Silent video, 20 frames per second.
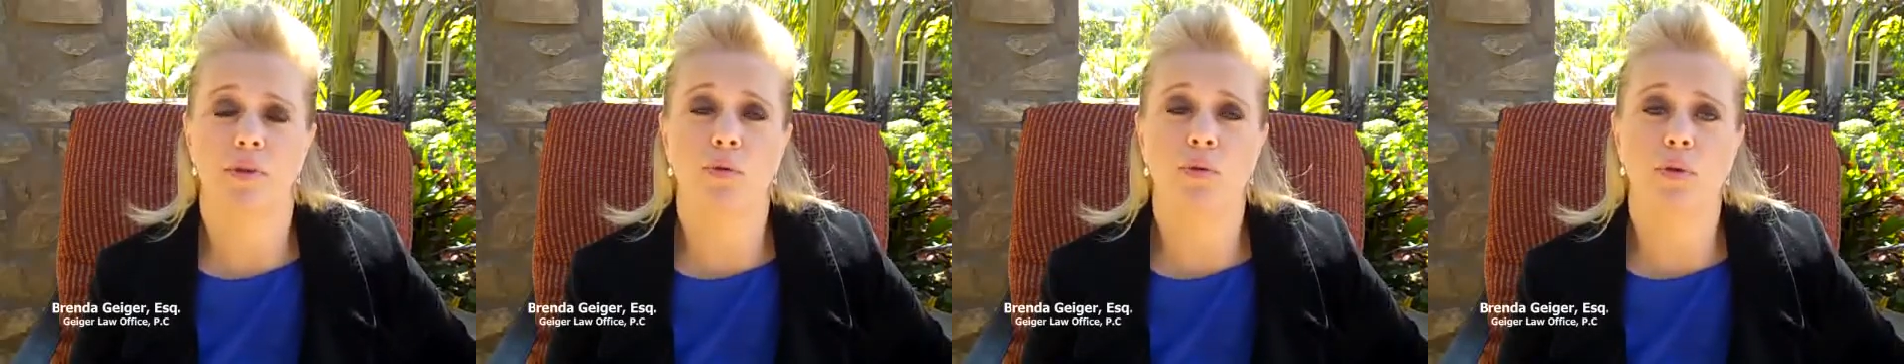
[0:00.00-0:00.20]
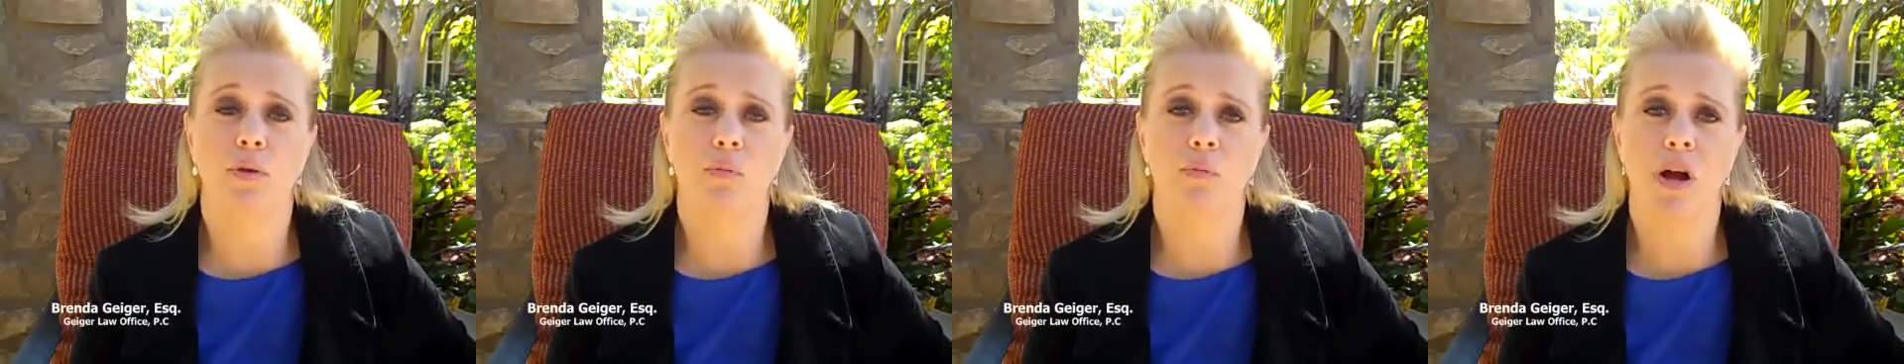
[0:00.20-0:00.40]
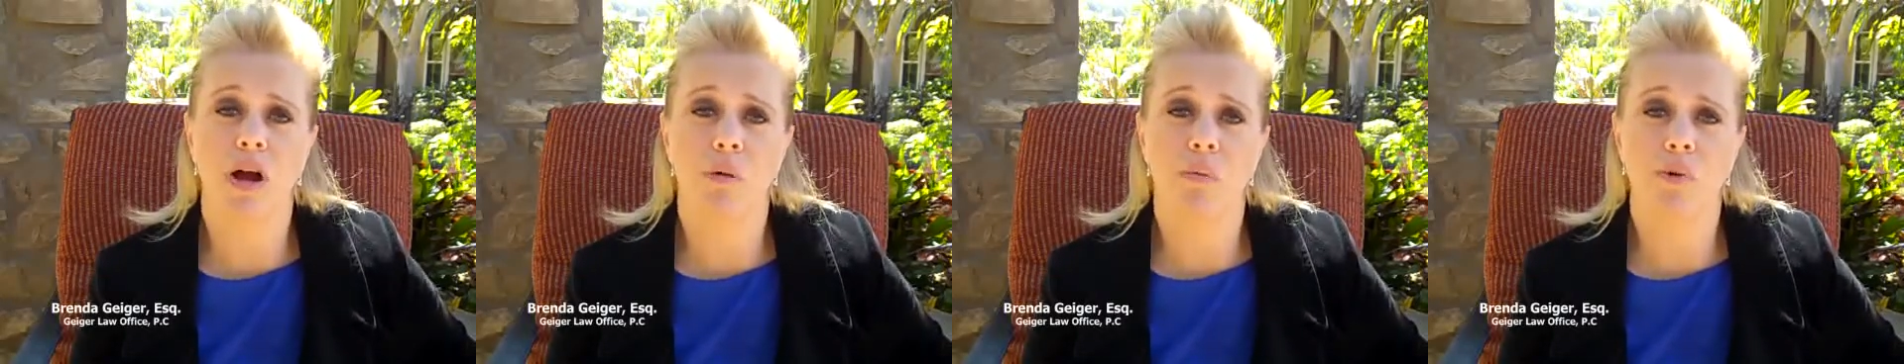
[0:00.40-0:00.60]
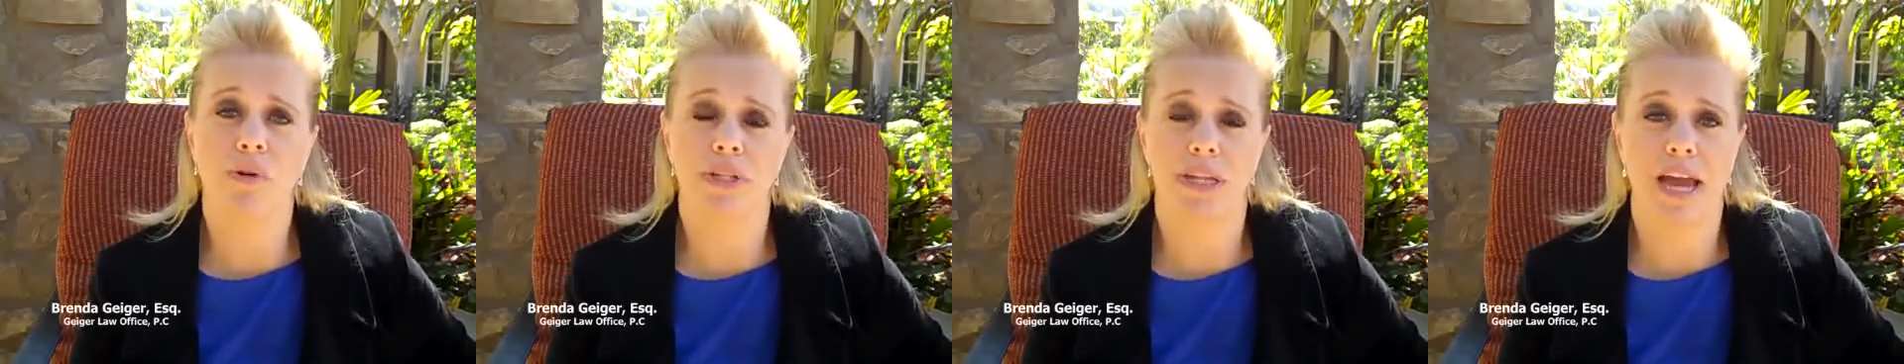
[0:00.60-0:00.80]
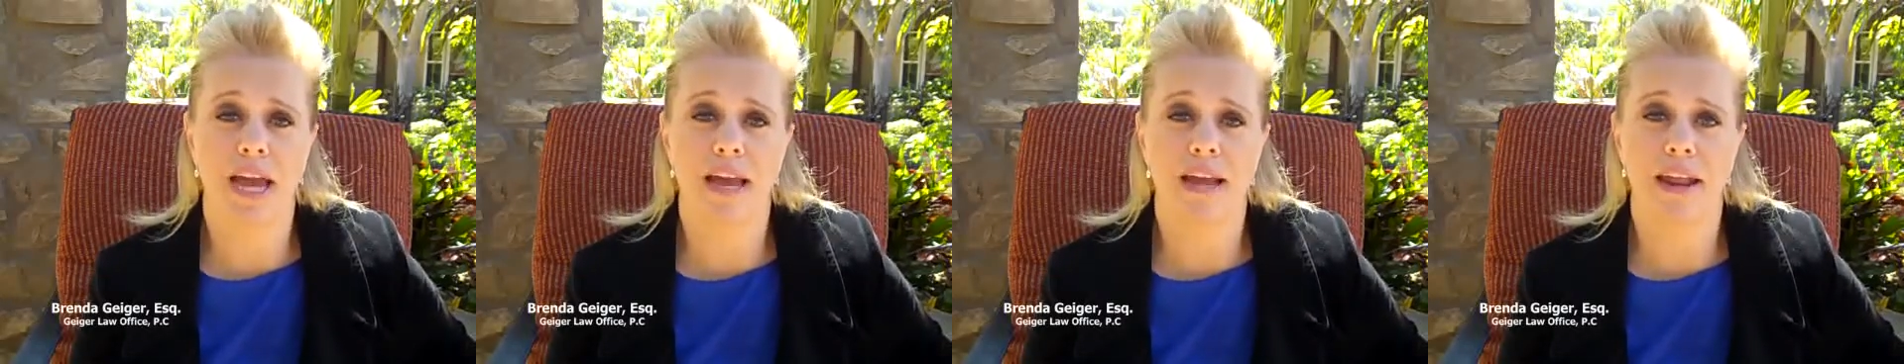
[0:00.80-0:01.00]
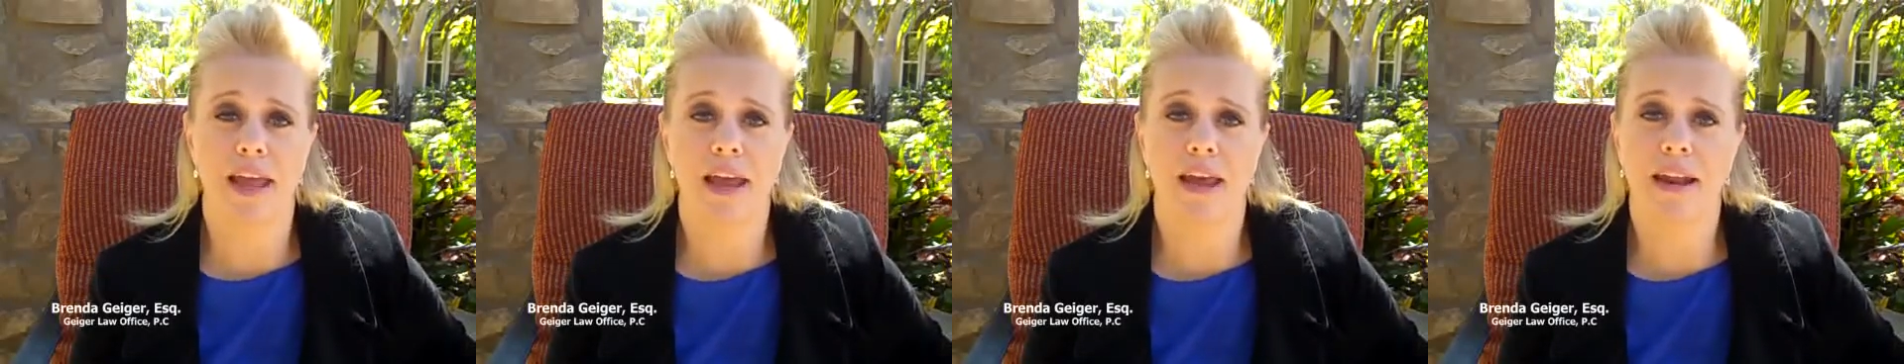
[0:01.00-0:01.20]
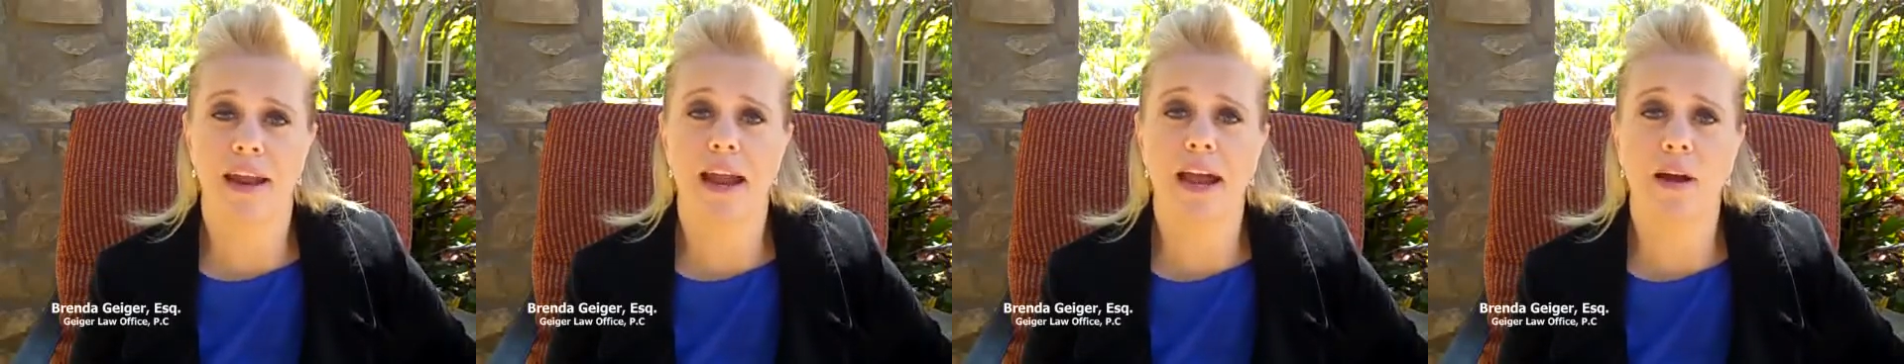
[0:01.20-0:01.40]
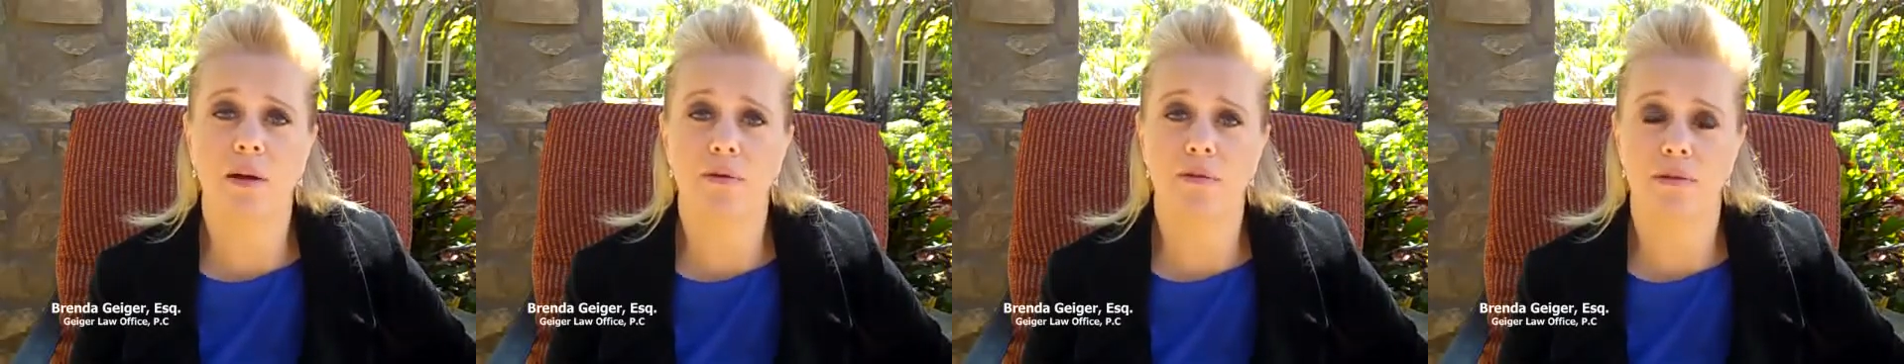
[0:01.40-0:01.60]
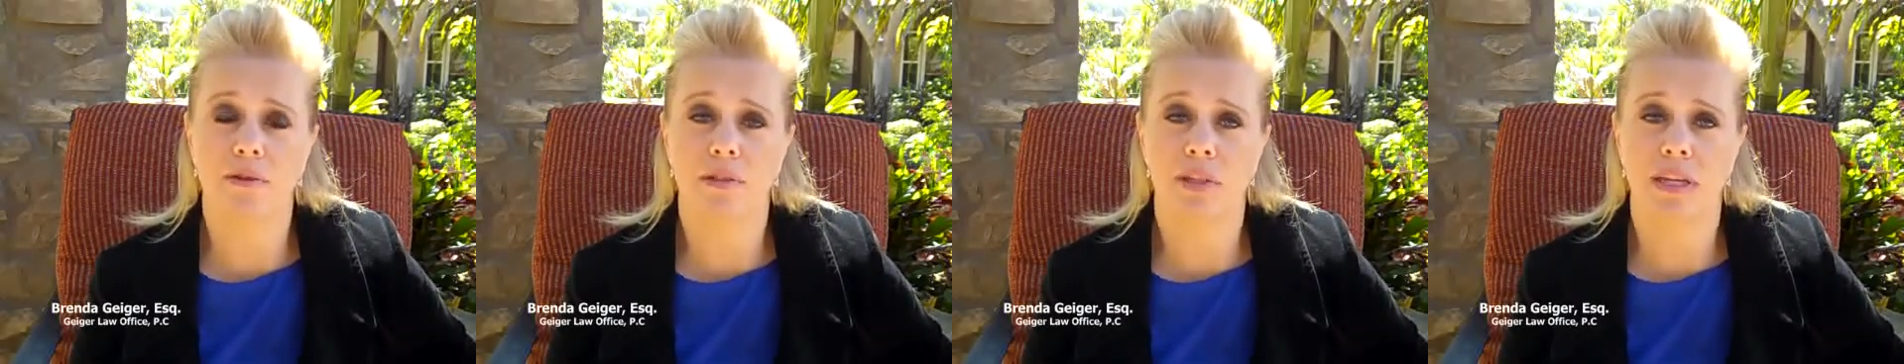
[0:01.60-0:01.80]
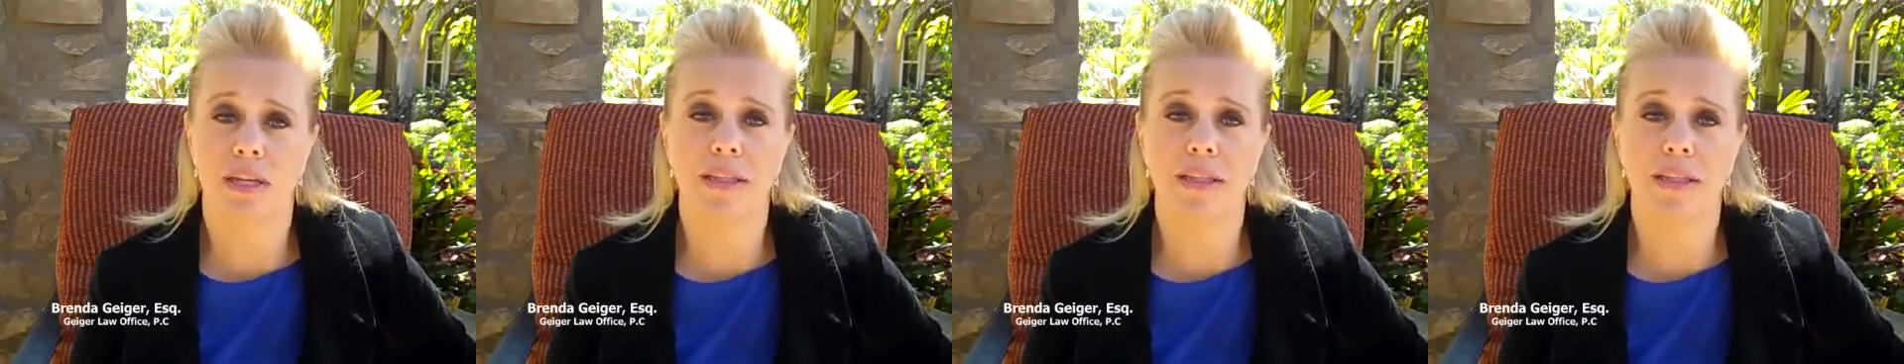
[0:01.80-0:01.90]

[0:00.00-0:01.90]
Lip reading: your mom or dad had a house